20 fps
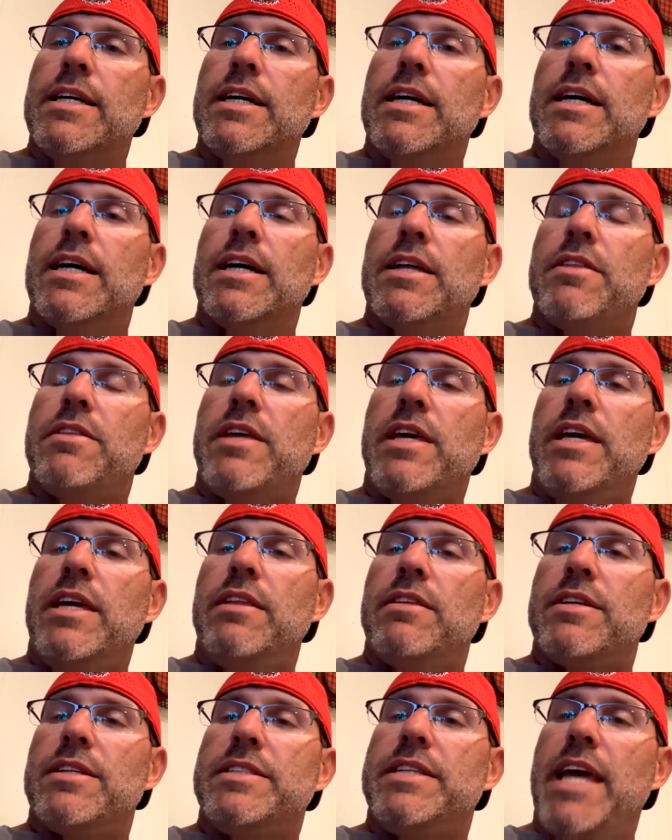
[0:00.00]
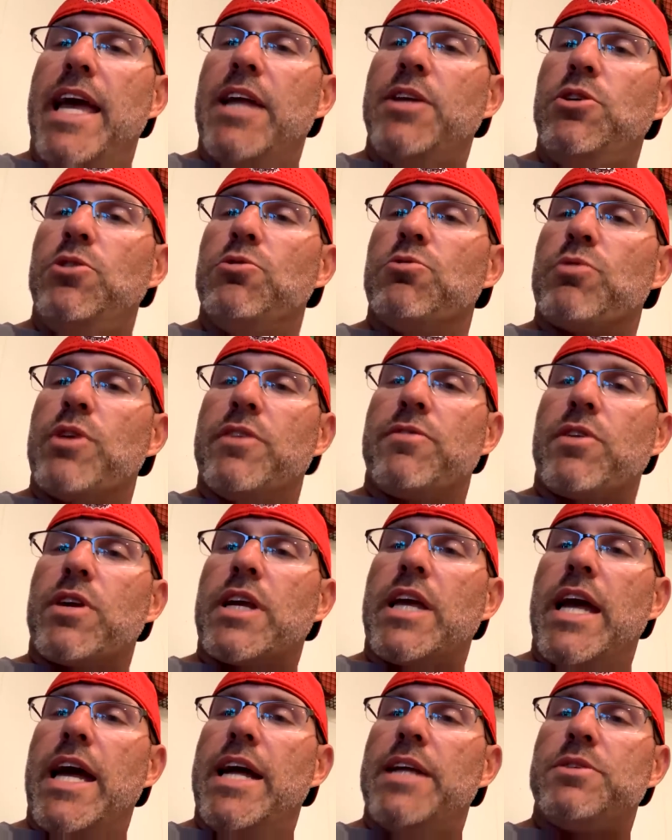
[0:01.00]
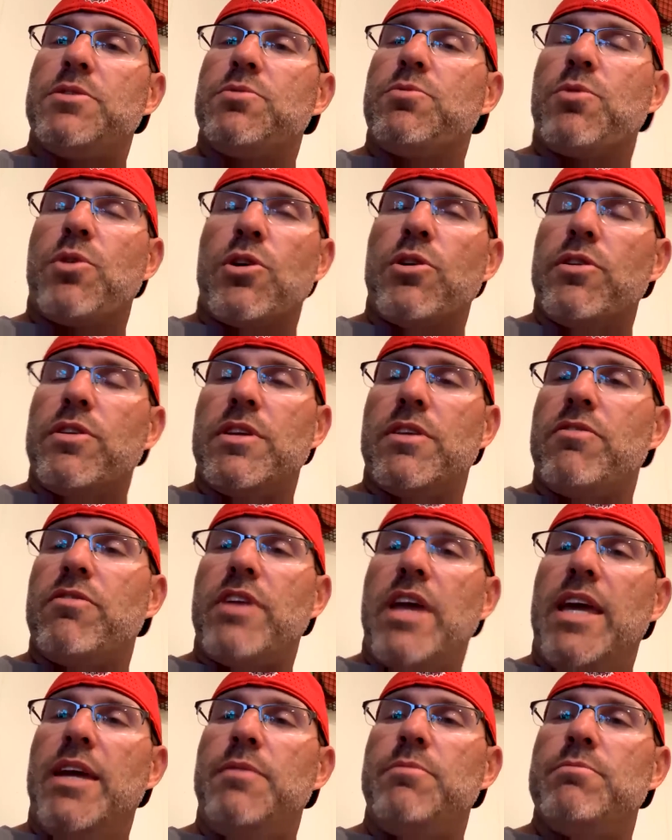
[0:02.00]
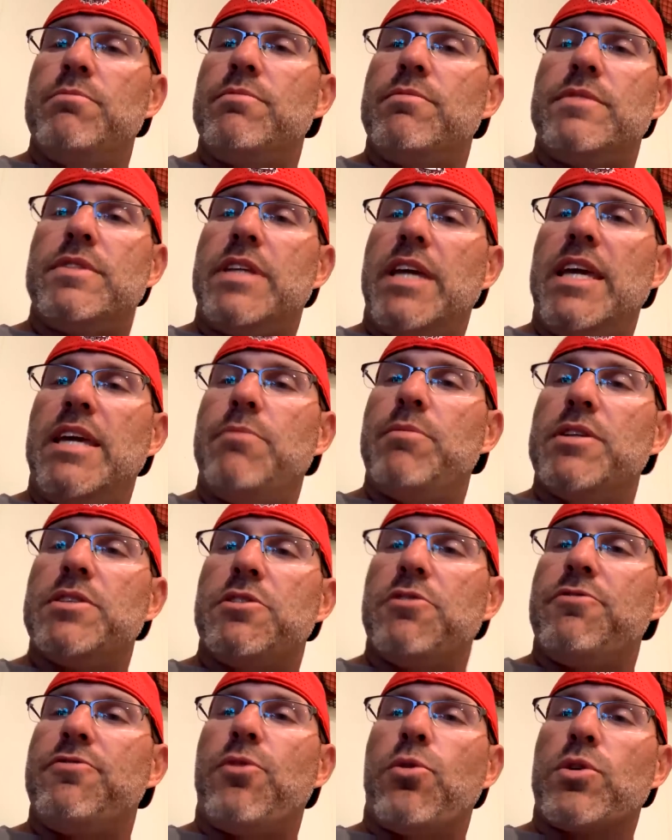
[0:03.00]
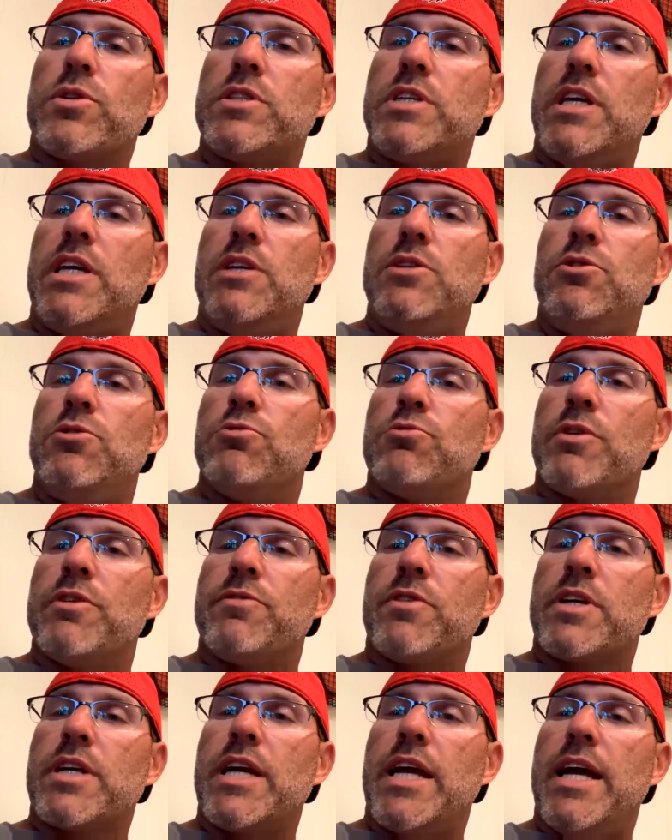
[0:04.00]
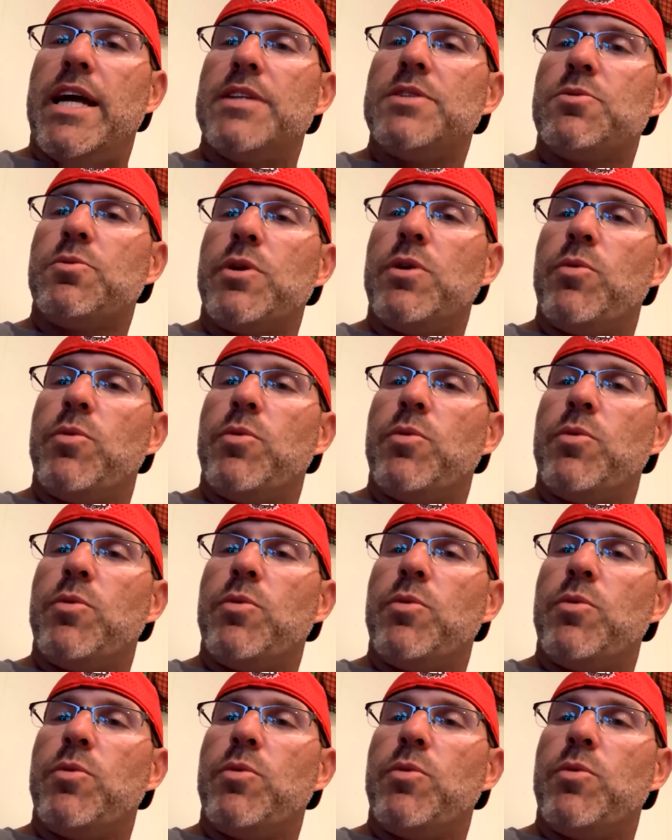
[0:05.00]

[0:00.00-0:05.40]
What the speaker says: The 10U River Cats weren't the same team as the 14U River Cats.